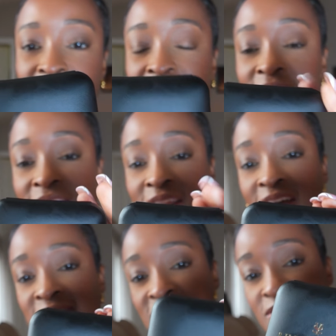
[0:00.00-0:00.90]
in a
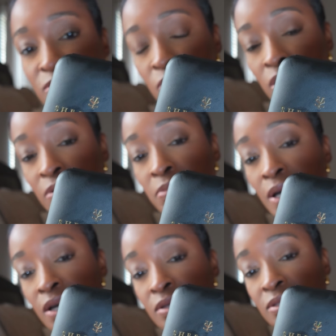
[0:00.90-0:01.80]
nice square
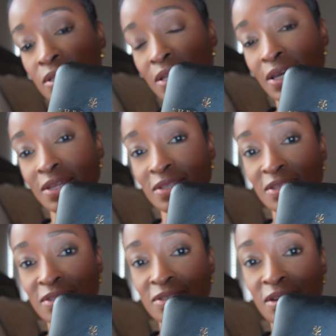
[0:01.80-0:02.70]
box. It has a
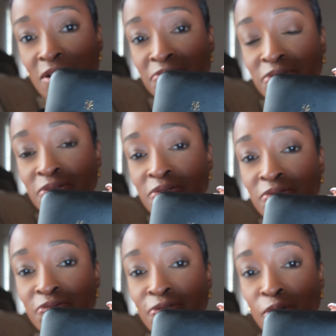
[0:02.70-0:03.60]
soft
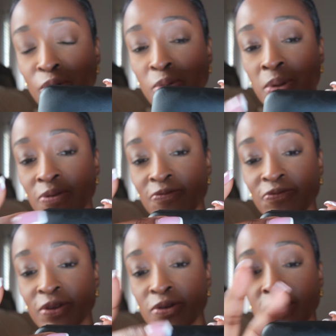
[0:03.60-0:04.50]
foam
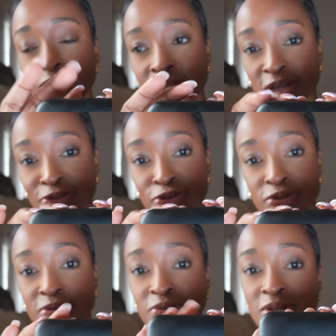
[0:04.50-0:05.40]
feel and texture
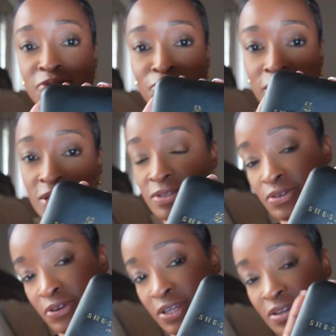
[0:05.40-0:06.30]
to it, really
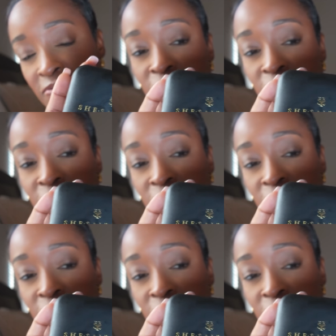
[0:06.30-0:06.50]
sturdy.